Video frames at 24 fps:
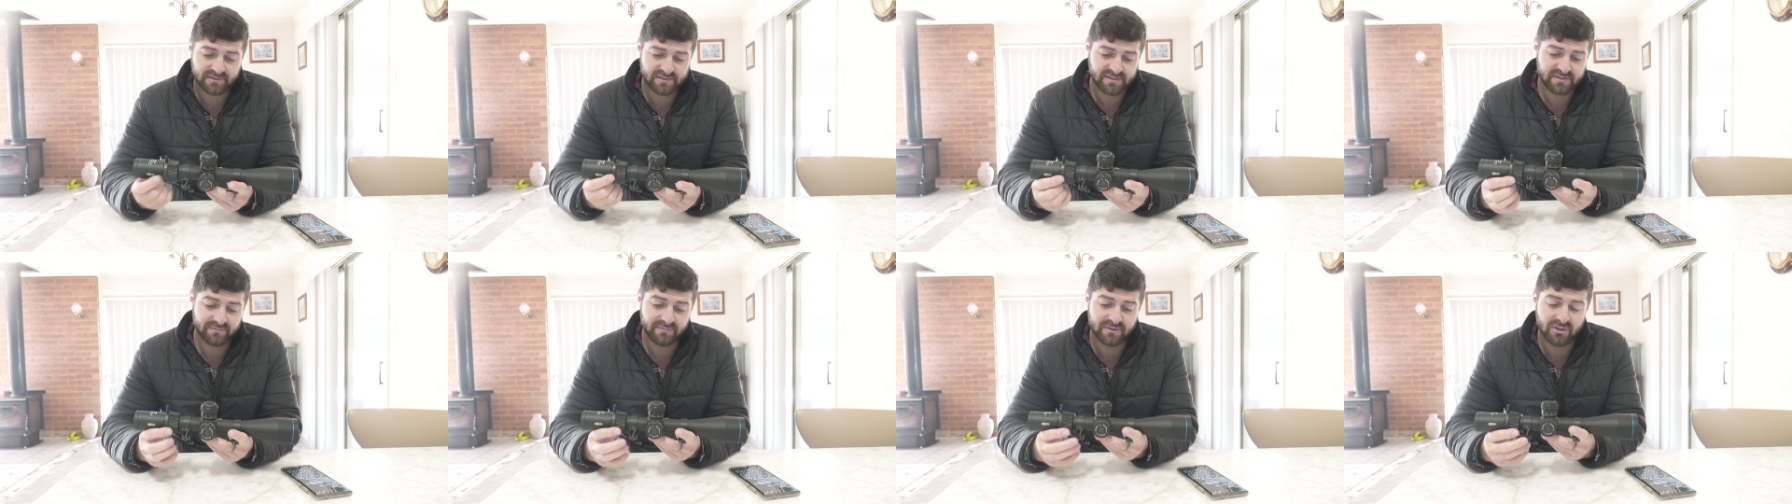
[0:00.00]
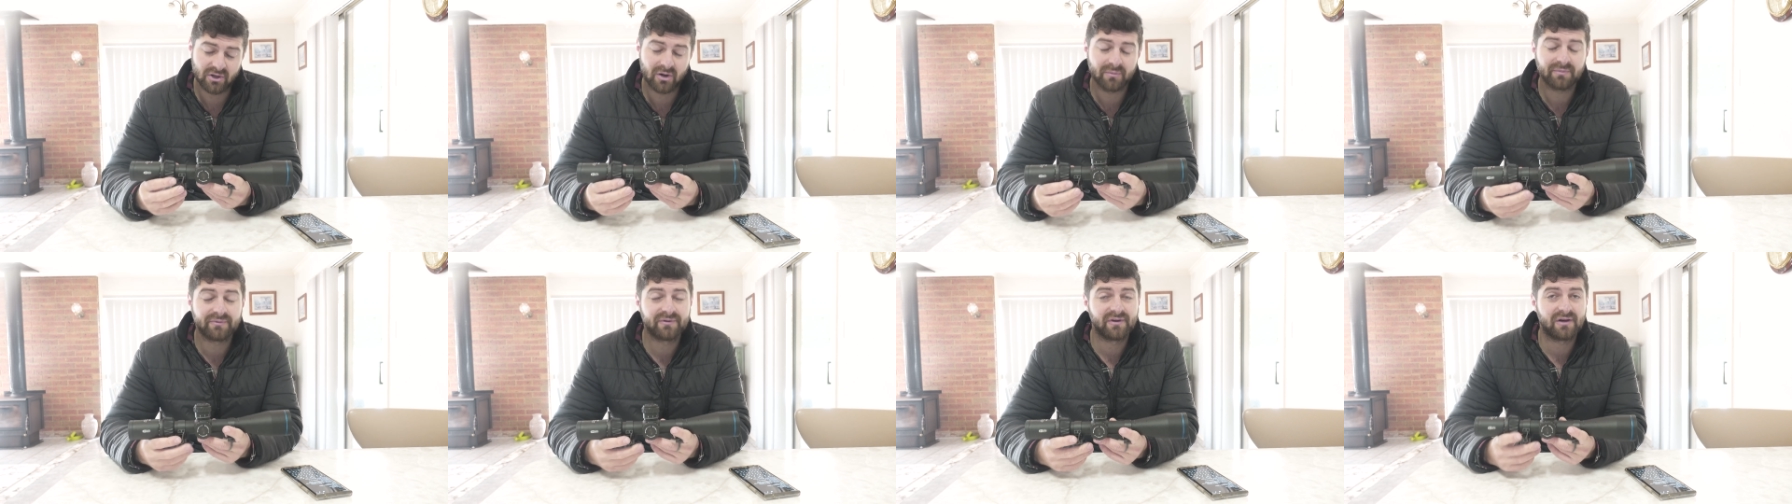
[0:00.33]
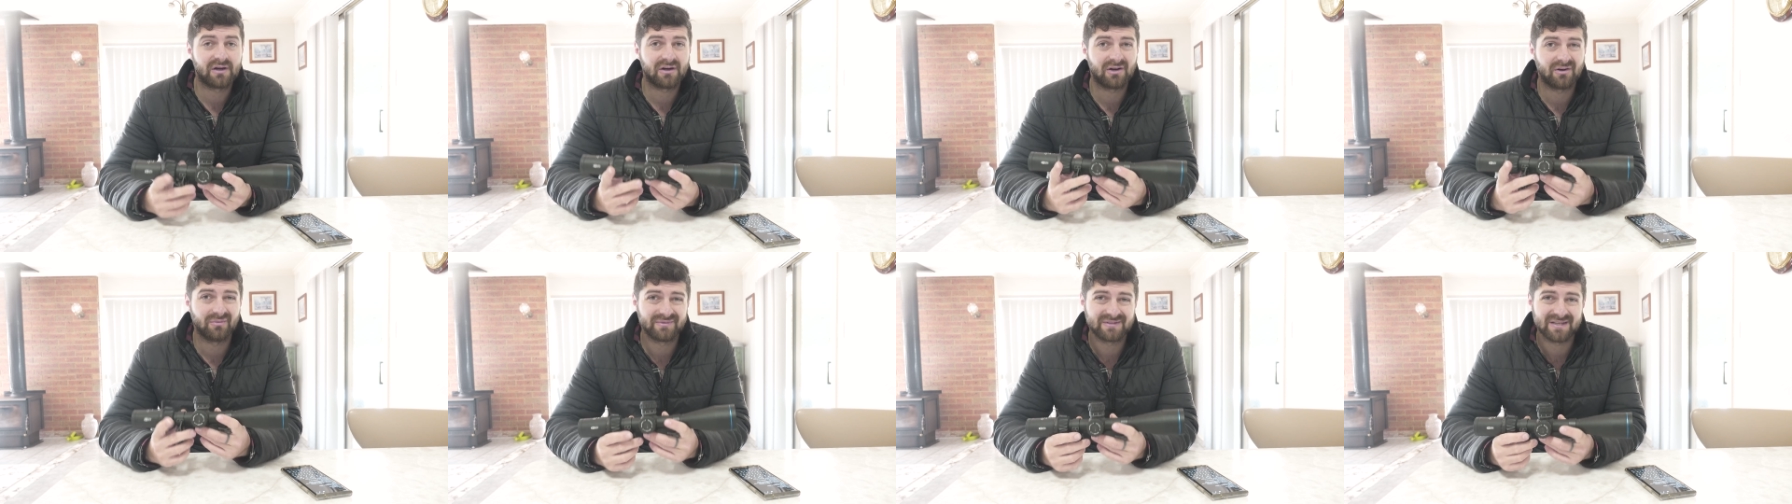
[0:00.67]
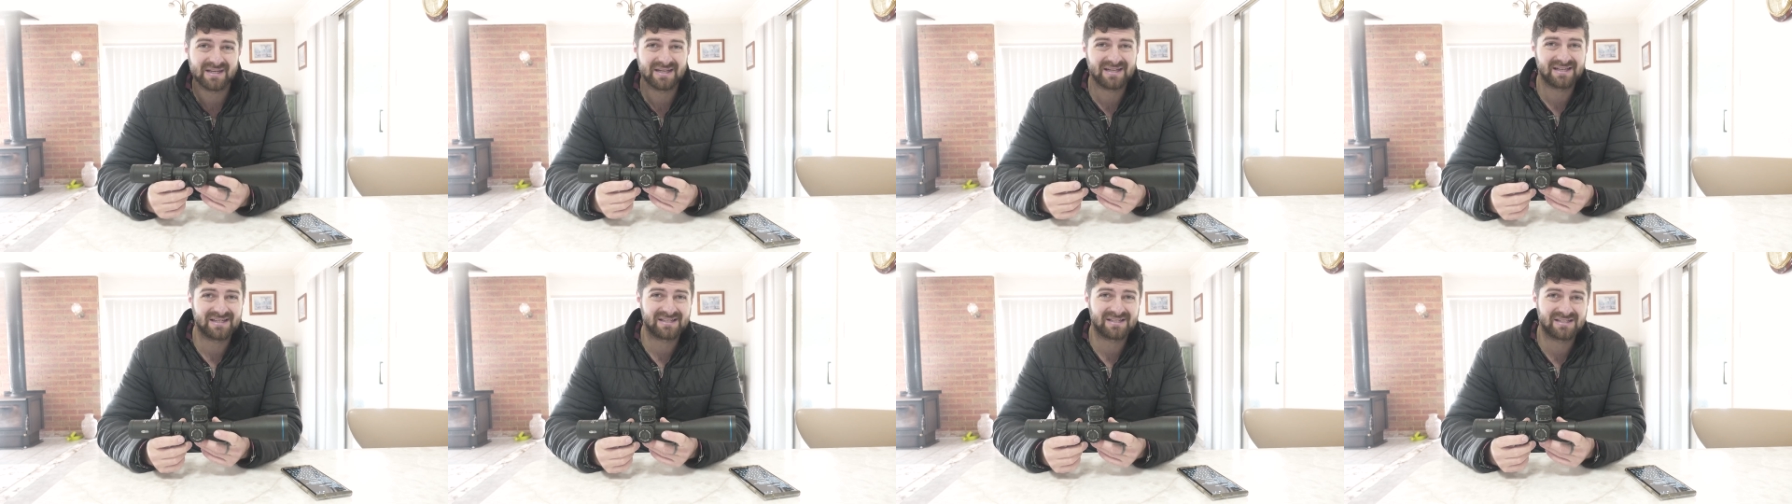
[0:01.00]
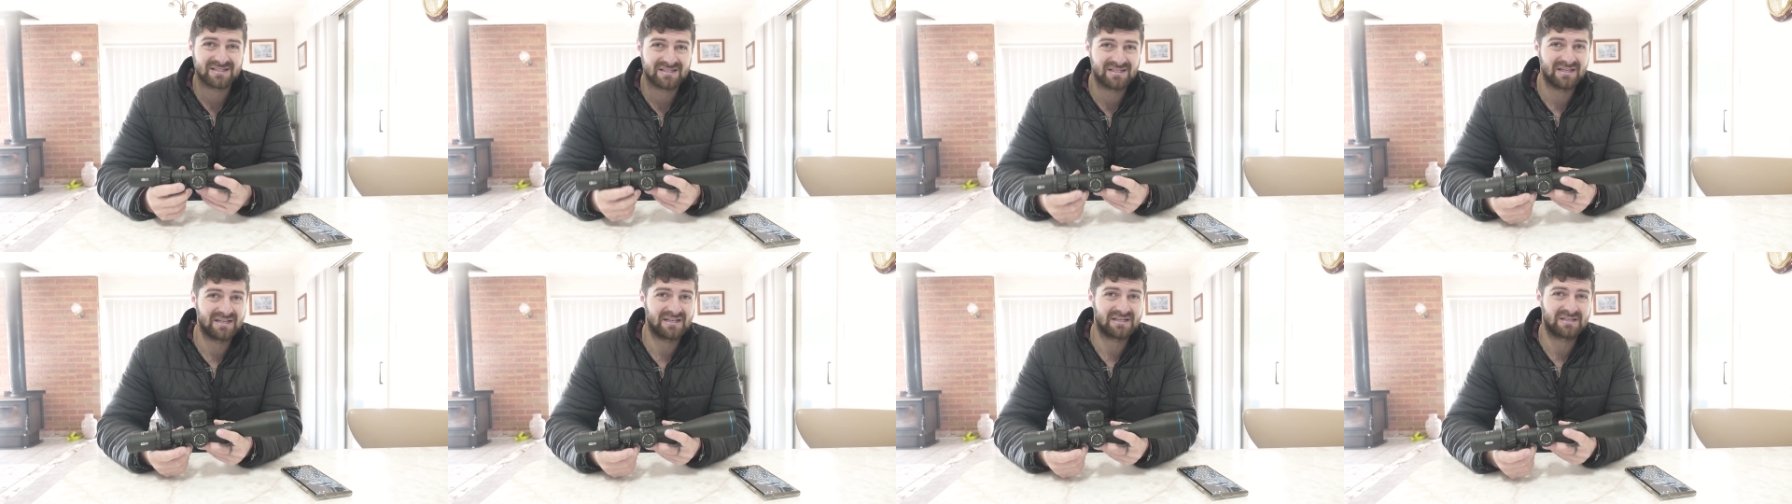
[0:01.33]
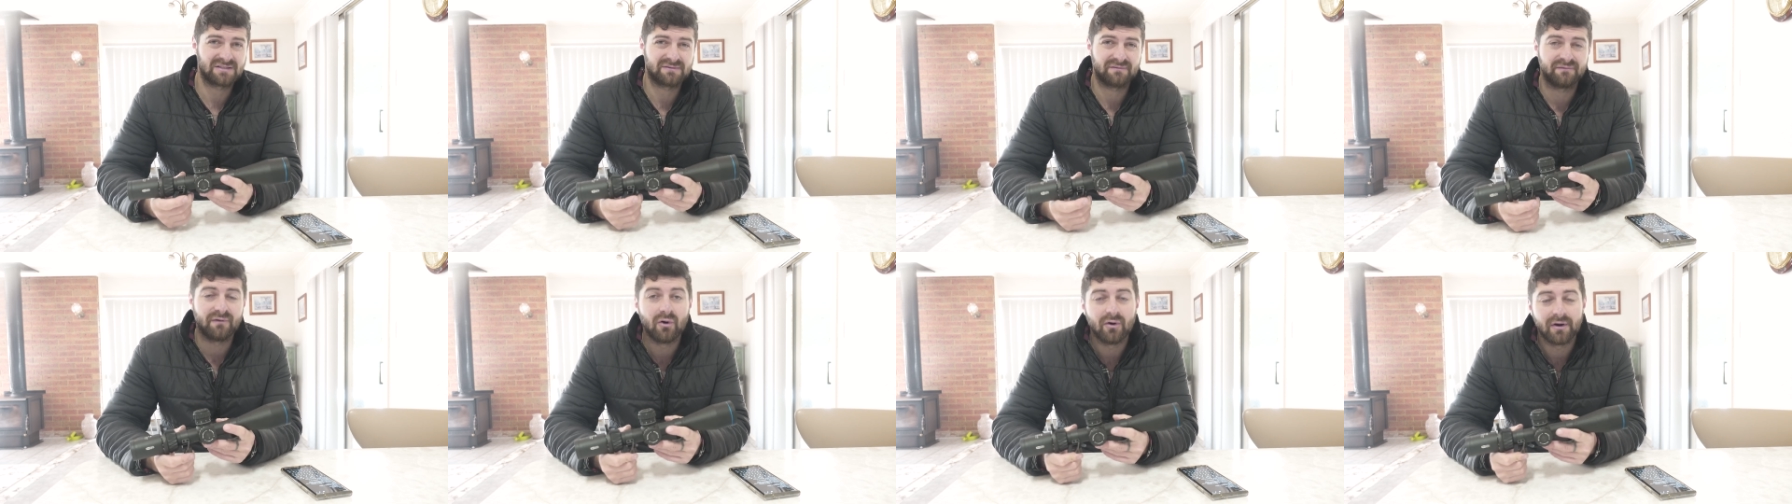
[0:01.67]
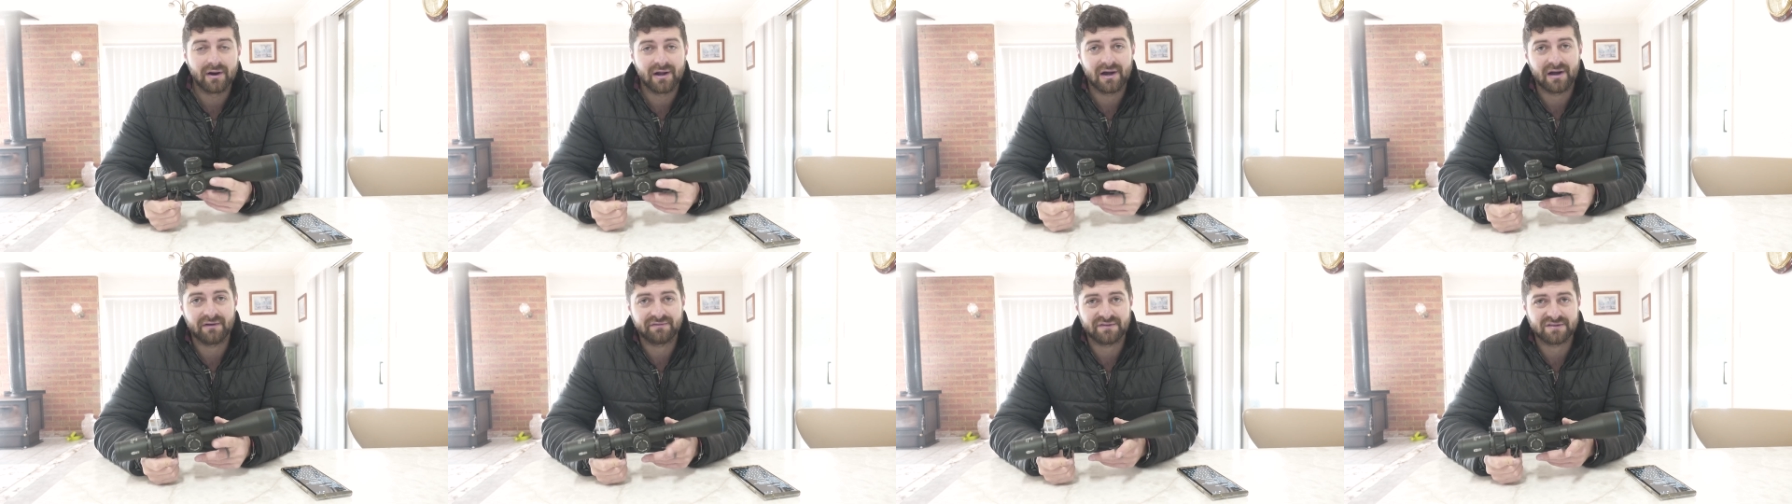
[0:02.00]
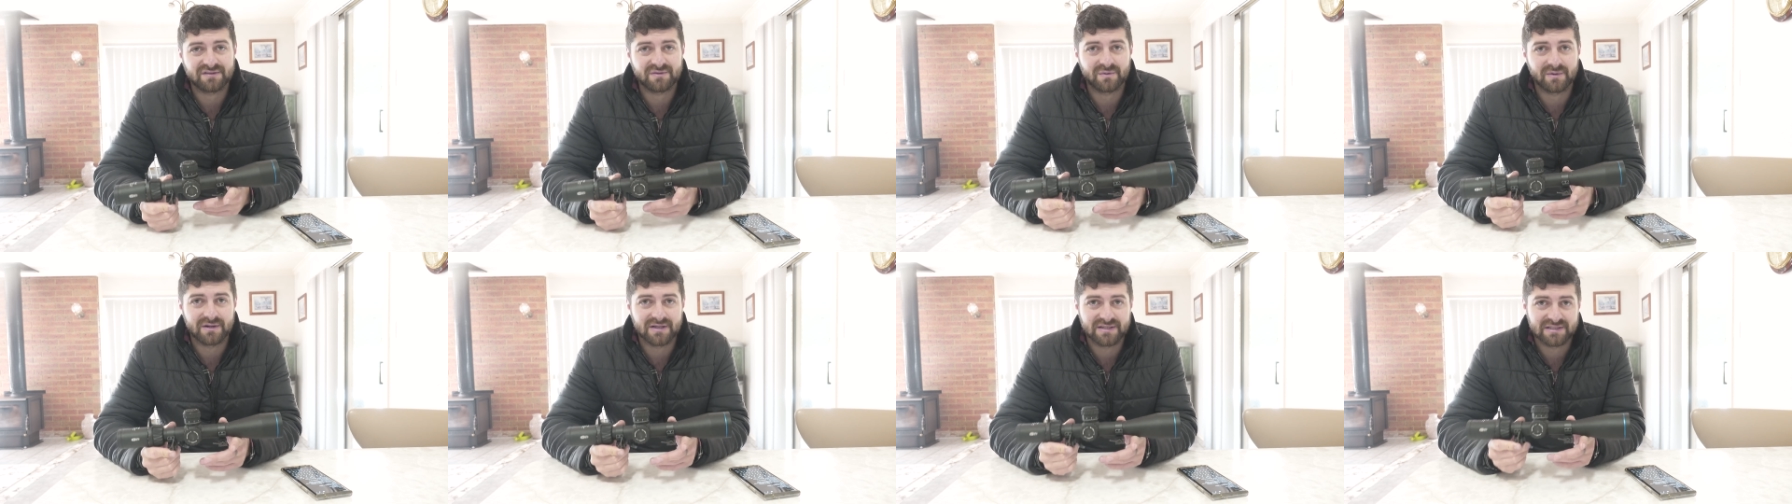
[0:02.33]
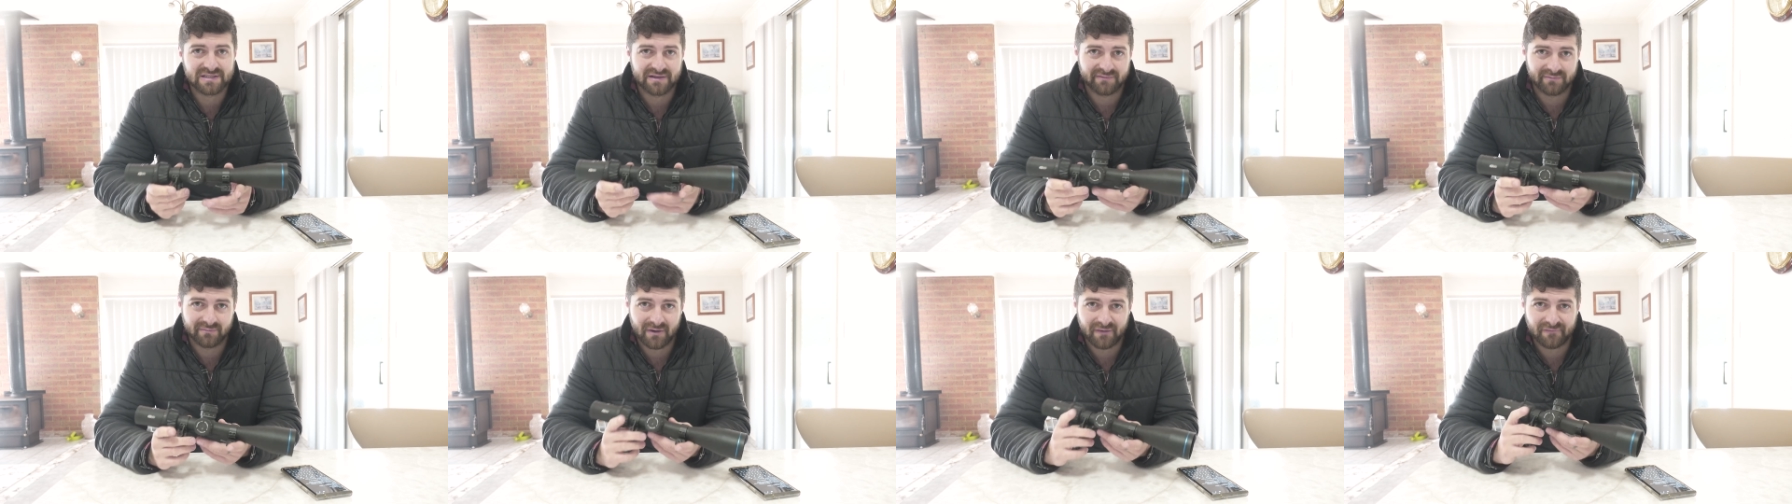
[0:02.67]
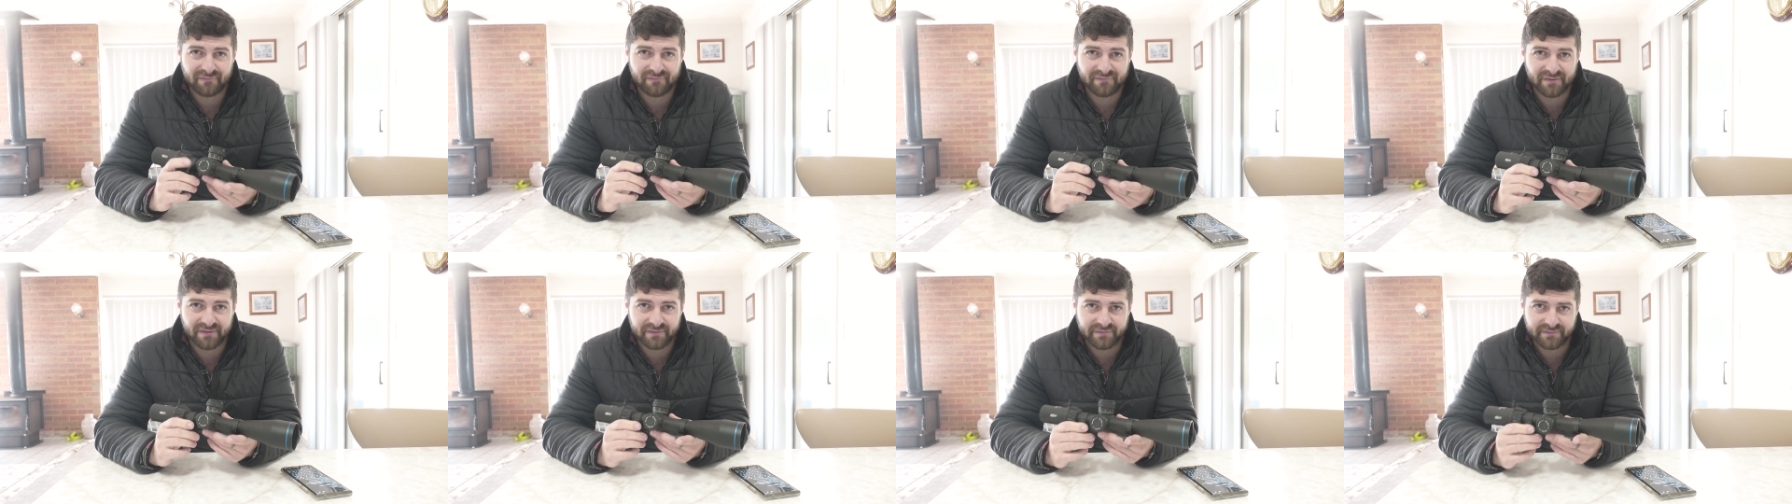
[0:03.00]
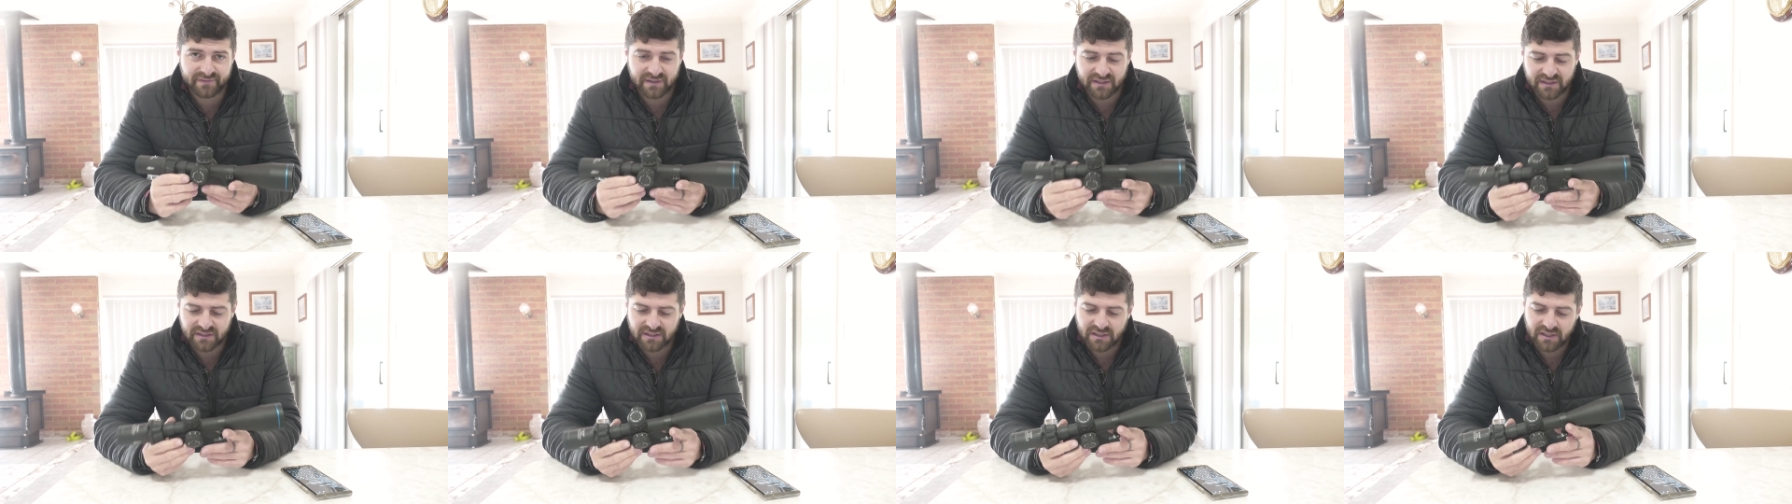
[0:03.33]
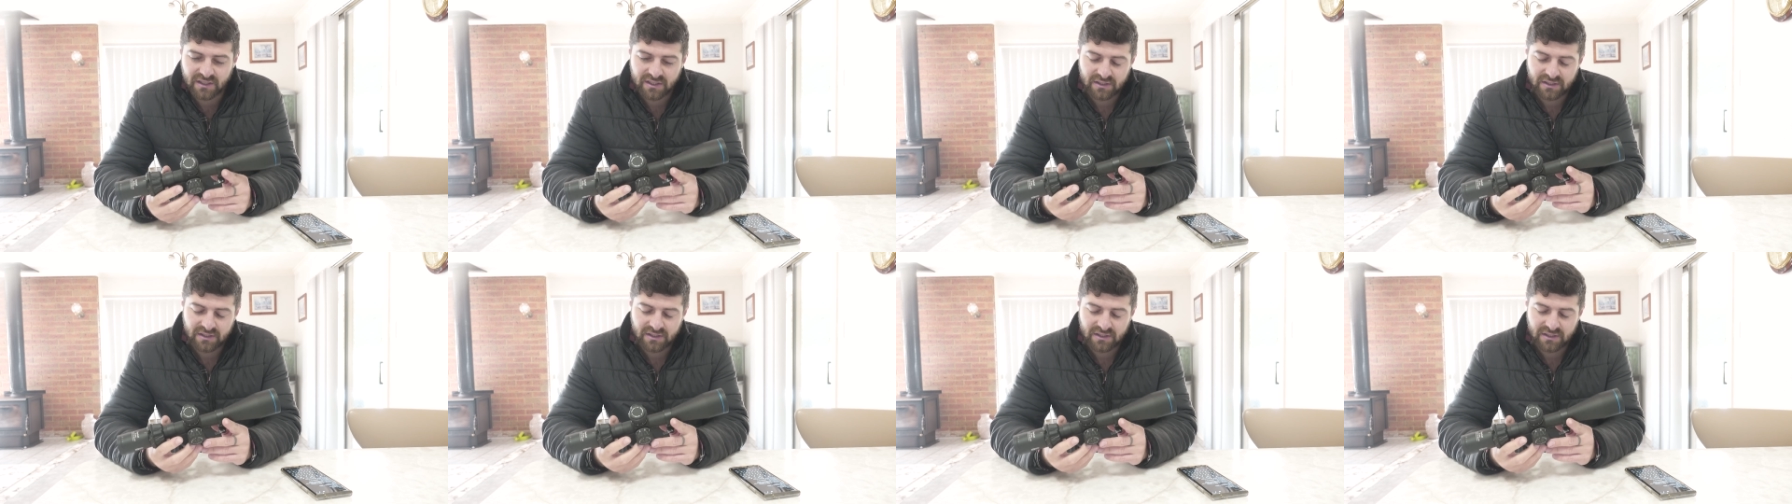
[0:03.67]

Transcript: It's a MEOPTA OPTIKA 6, 4.5 to 27 by 50.